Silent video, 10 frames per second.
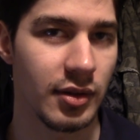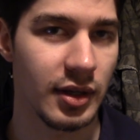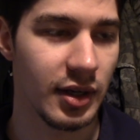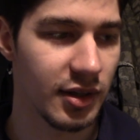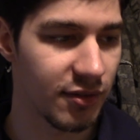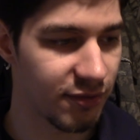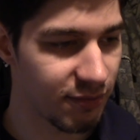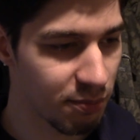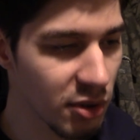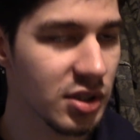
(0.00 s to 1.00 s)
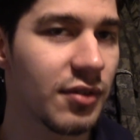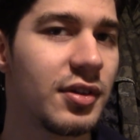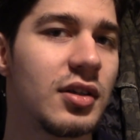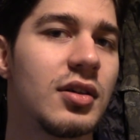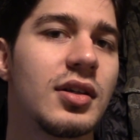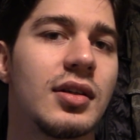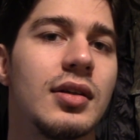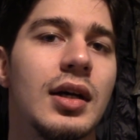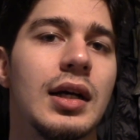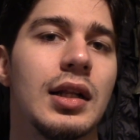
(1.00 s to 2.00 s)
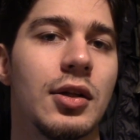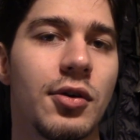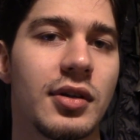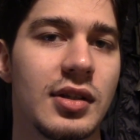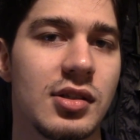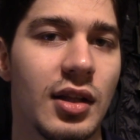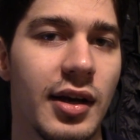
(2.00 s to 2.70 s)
that I've persevered in learning this